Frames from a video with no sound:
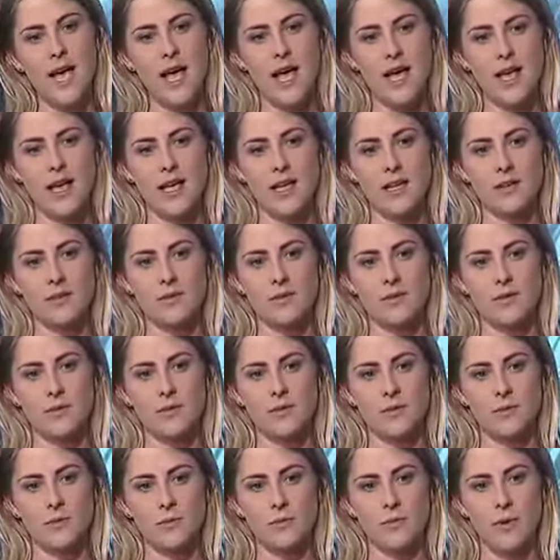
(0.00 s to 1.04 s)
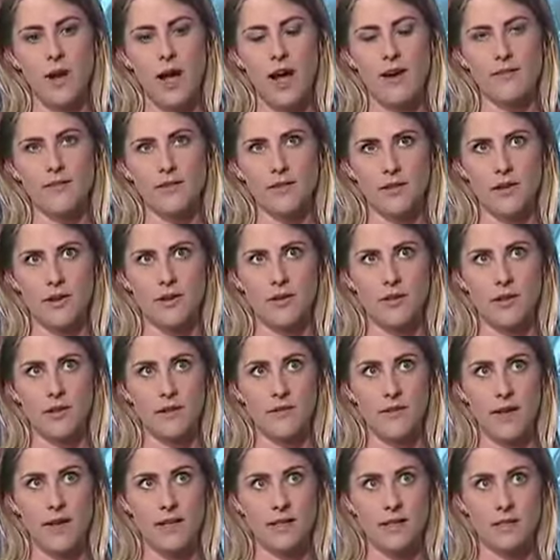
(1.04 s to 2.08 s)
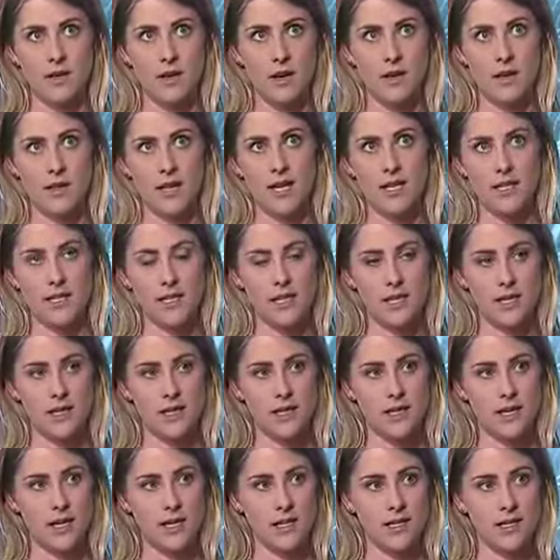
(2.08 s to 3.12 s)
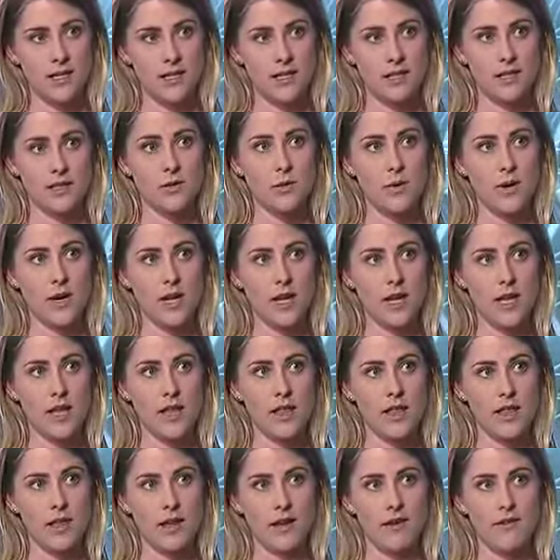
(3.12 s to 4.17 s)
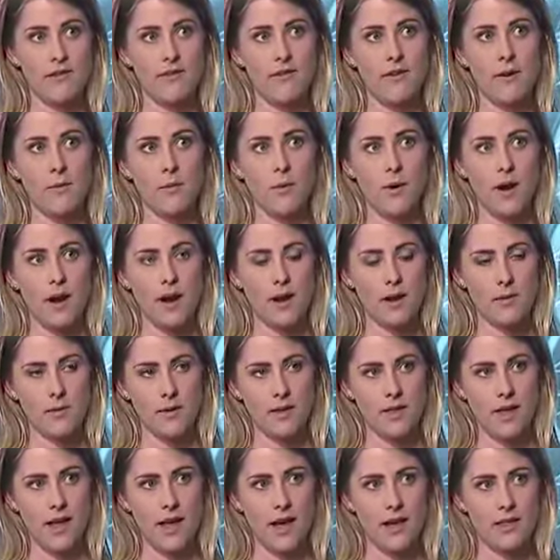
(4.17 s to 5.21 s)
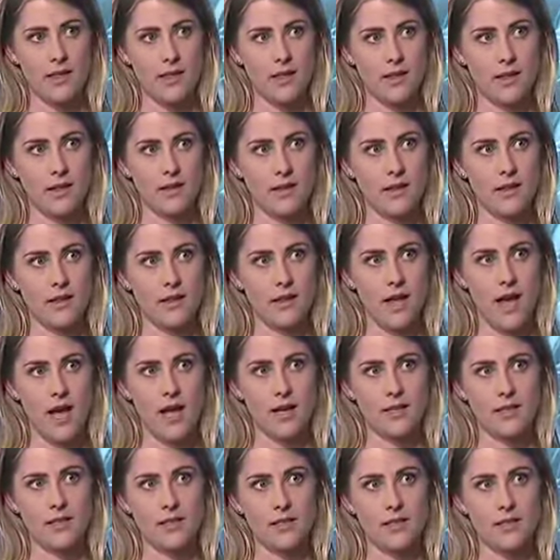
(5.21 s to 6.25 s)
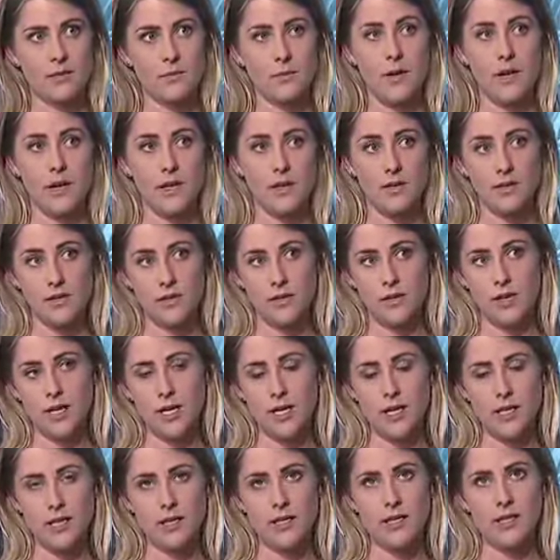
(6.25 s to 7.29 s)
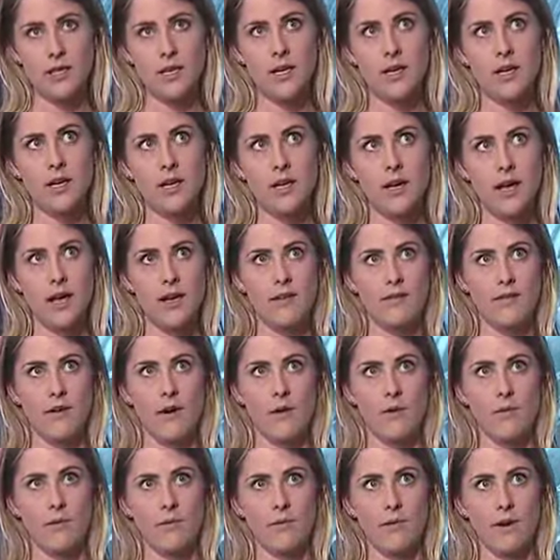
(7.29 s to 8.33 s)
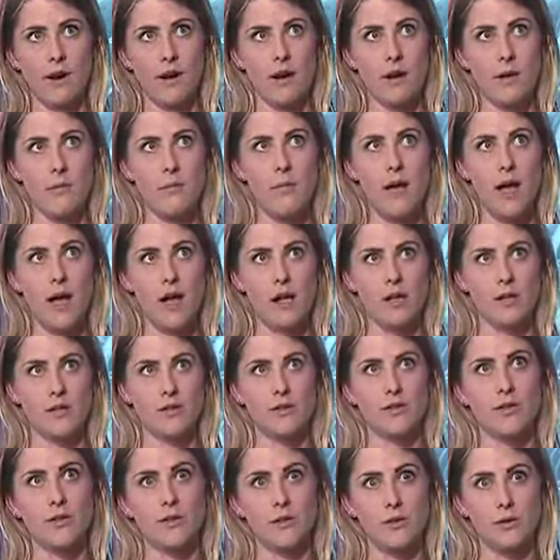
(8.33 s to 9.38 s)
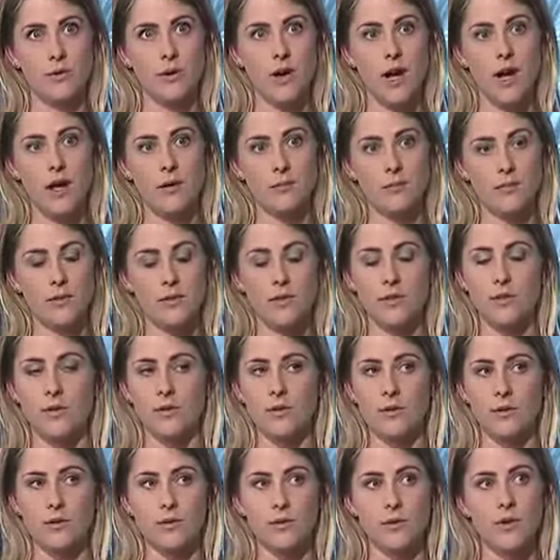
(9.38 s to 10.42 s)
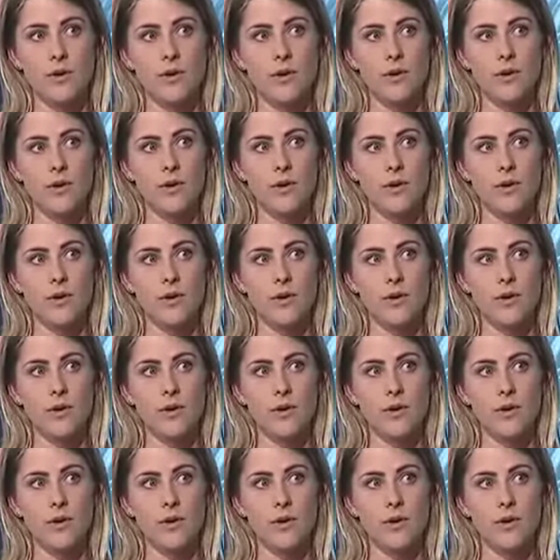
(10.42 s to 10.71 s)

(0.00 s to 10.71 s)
And after the events on the 18th, 19th, and 20th of February, where they had the last big shootings, I felt very compelled to come to